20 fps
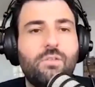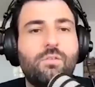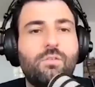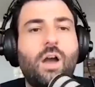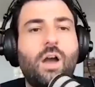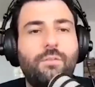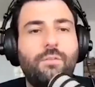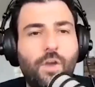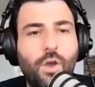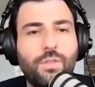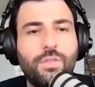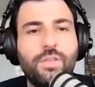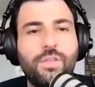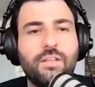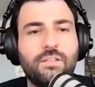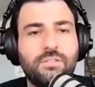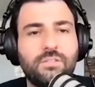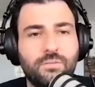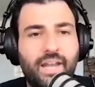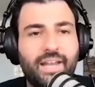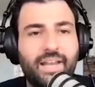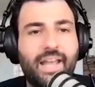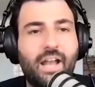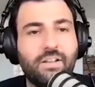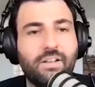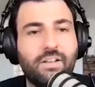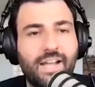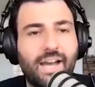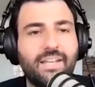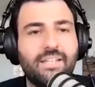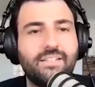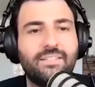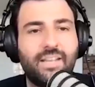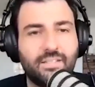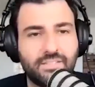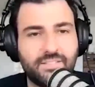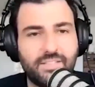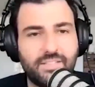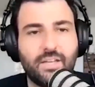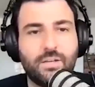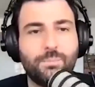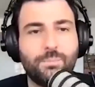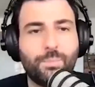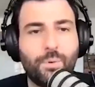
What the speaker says: I've heard things of like our gut is our second